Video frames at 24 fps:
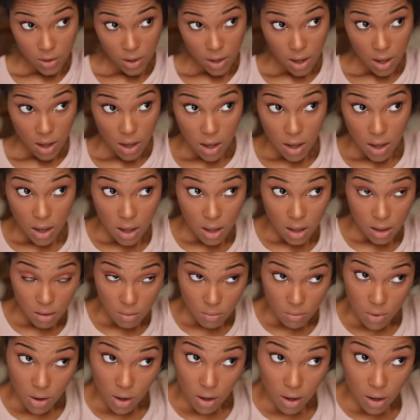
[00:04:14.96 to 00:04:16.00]
Okay,
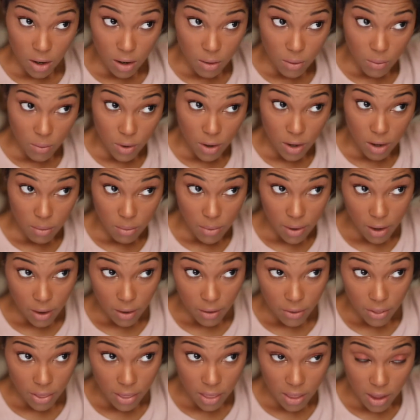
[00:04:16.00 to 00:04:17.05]
not gonna worry
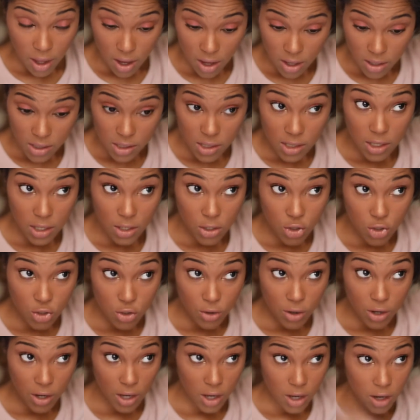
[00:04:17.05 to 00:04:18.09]
about that section
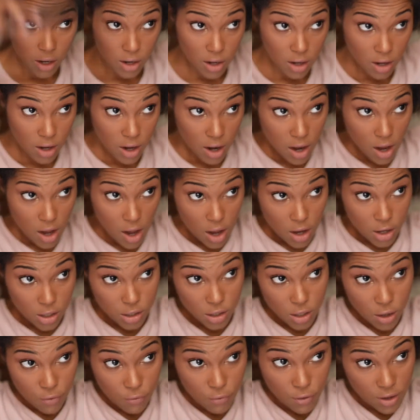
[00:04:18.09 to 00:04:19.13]
right here.
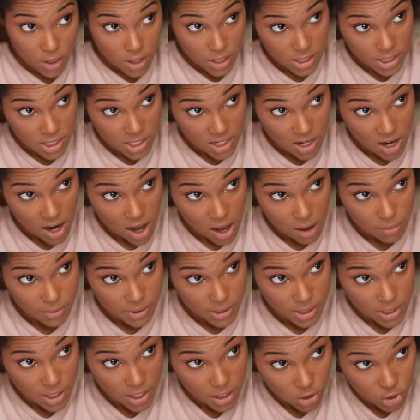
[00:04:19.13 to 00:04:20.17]
So for this top
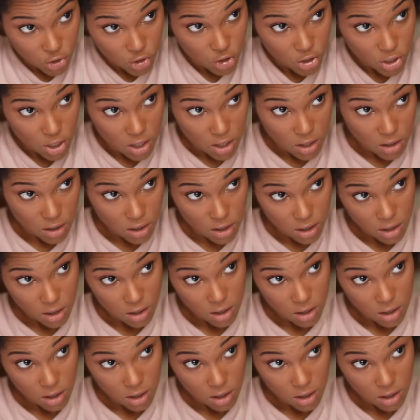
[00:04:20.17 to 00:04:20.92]
section,